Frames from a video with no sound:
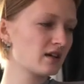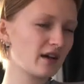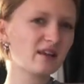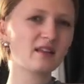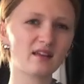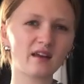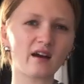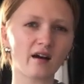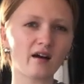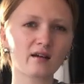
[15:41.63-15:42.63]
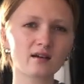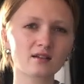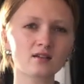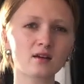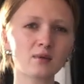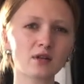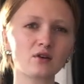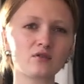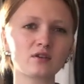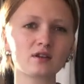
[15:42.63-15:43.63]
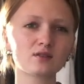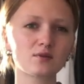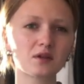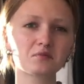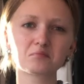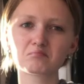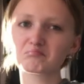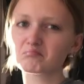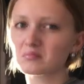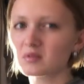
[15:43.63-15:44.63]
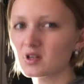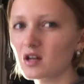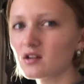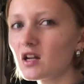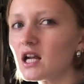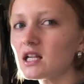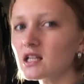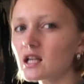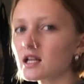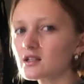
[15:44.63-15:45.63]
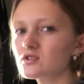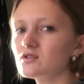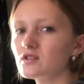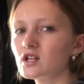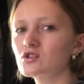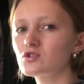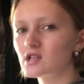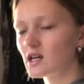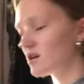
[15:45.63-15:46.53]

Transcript: I think, yeah, it's gonna be a no for this one. Not, not, not, not today,